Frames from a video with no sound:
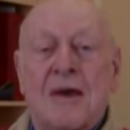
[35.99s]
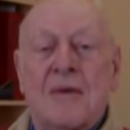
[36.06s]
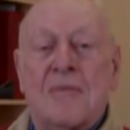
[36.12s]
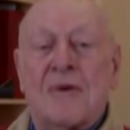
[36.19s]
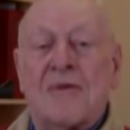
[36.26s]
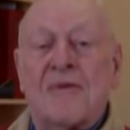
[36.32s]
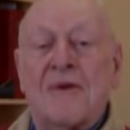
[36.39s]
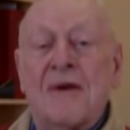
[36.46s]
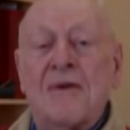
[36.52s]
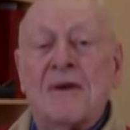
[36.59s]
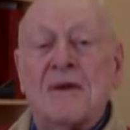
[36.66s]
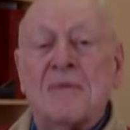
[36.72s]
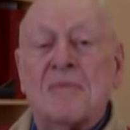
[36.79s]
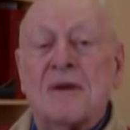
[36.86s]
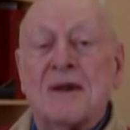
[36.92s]
but very
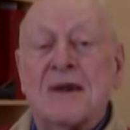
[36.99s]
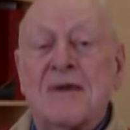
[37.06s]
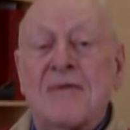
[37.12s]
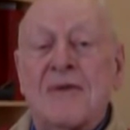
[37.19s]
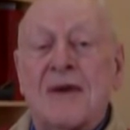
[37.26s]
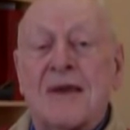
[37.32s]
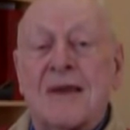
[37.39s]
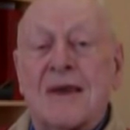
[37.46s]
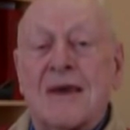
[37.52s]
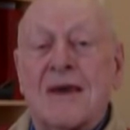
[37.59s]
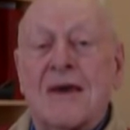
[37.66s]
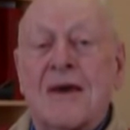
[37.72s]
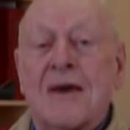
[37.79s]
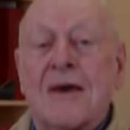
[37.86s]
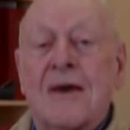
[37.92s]
specifically
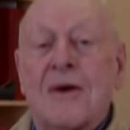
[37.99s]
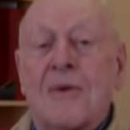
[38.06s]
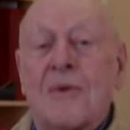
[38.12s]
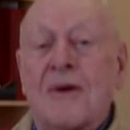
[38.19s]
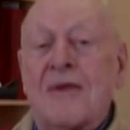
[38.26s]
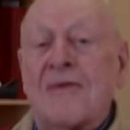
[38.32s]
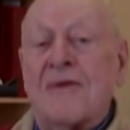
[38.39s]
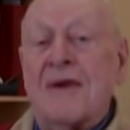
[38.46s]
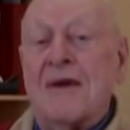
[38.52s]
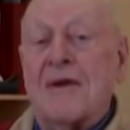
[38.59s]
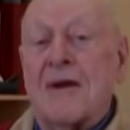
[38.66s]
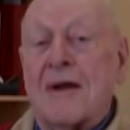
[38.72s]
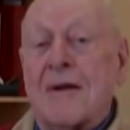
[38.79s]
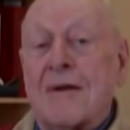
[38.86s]
with fear.